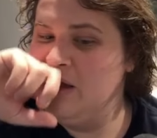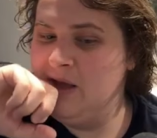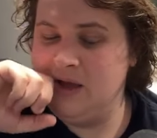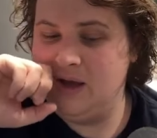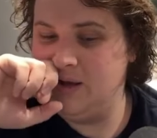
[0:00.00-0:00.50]

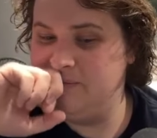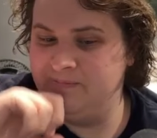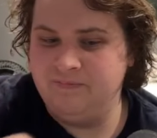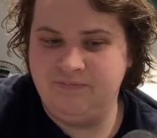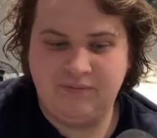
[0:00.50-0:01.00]
Um,
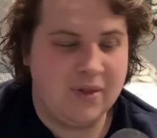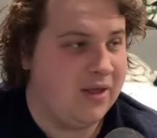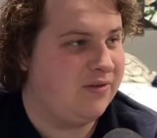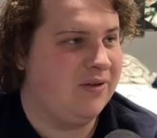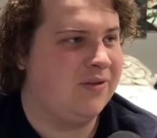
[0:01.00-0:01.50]

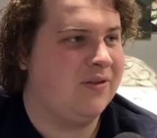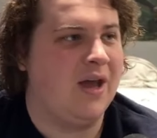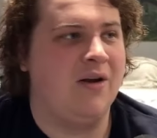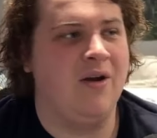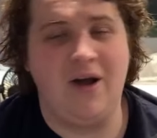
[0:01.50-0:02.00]
it's just I
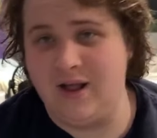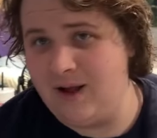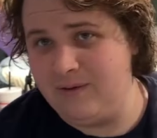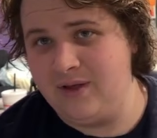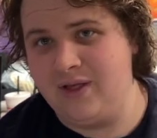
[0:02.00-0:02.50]
don't know. I, I
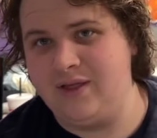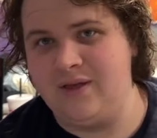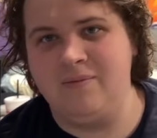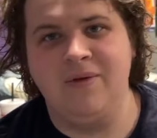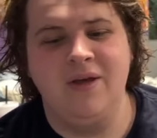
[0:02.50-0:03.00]
really like
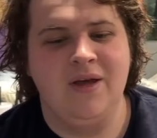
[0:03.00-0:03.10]
them.